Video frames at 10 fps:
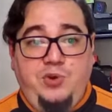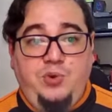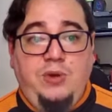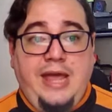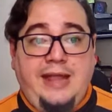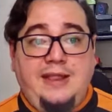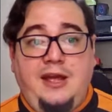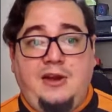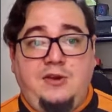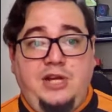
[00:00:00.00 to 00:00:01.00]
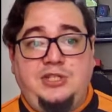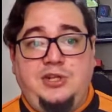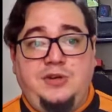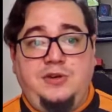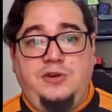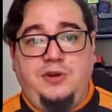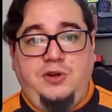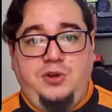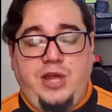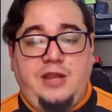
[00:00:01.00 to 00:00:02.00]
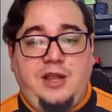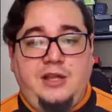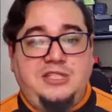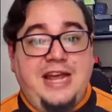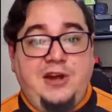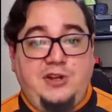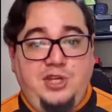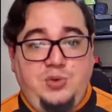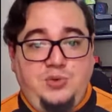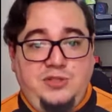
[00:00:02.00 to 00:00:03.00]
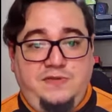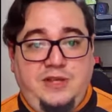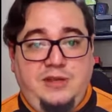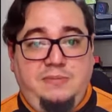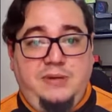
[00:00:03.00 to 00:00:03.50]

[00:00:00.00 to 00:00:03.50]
You get a creature, you get a second use of it,